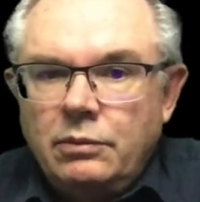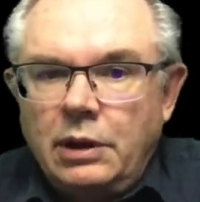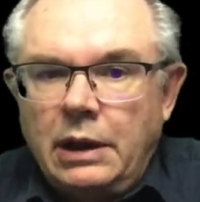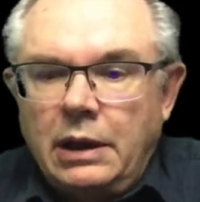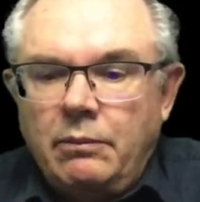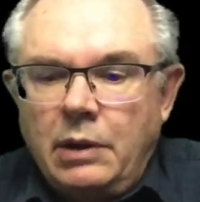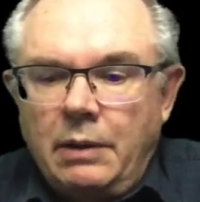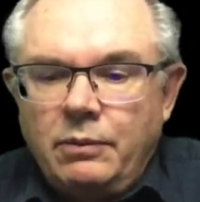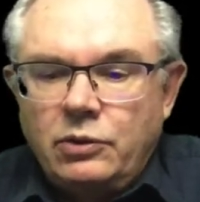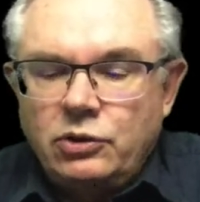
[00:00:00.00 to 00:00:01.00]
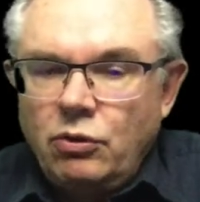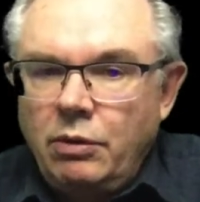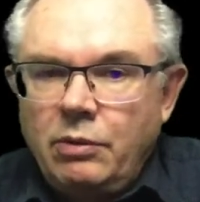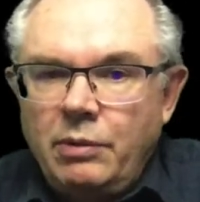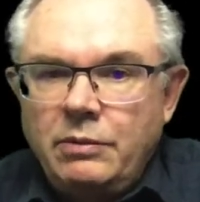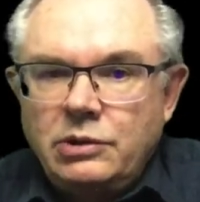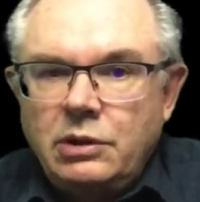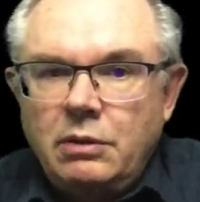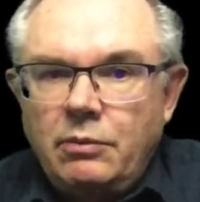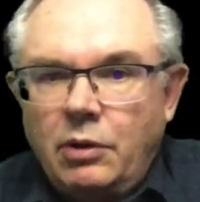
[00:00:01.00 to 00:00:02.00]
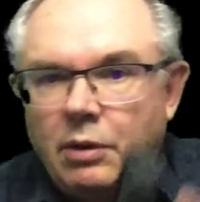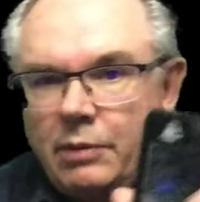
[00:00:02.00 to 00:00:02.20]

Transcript: and I'm showing what I see on